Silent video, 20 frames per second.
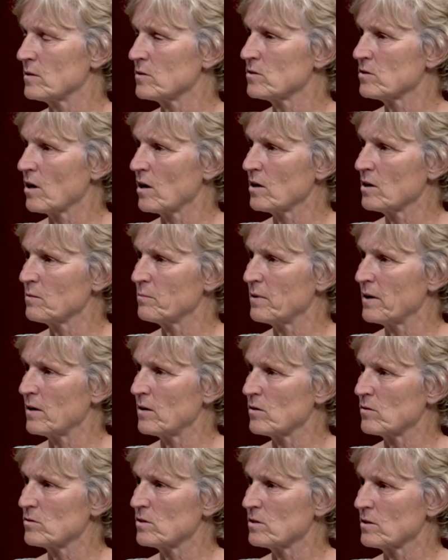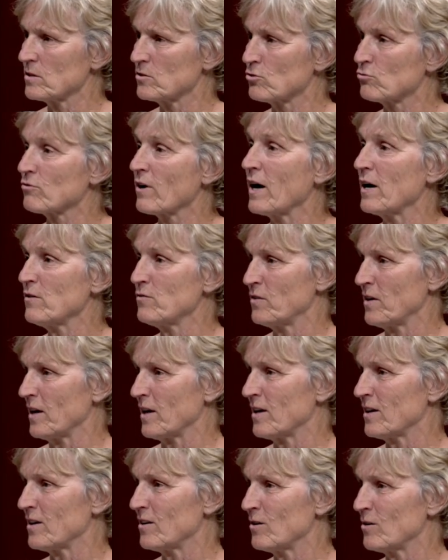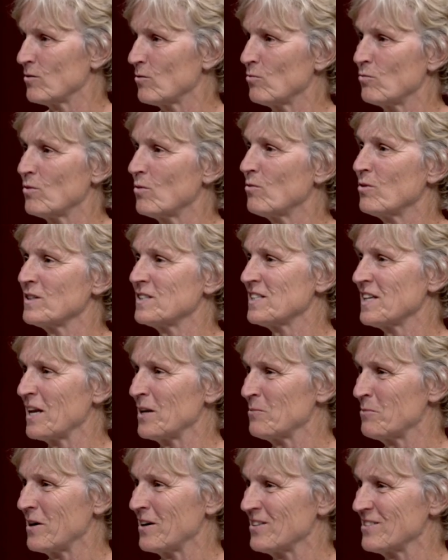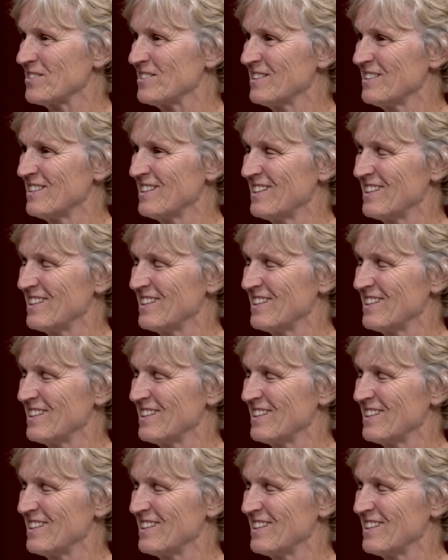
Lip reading: talk about driving. What's that about?